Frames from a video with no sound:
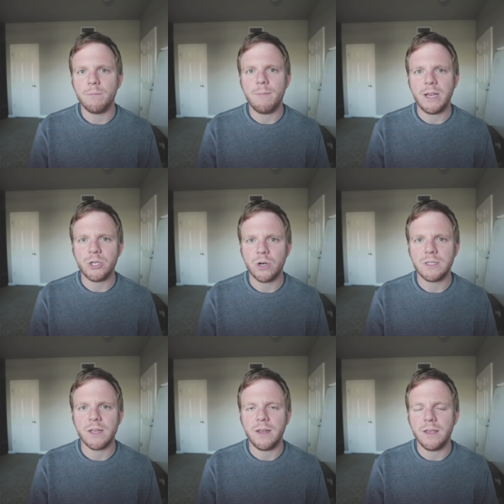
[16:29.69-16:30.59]
Make sure
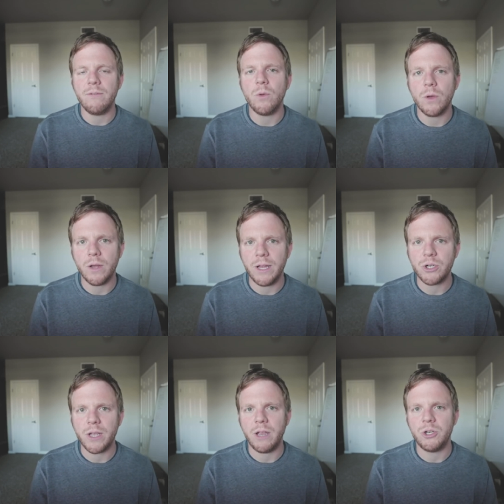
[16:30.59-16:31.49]
it's going to give you a good
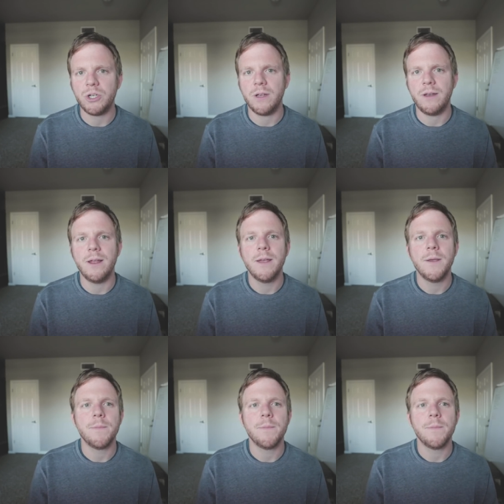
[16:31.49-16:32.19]
education.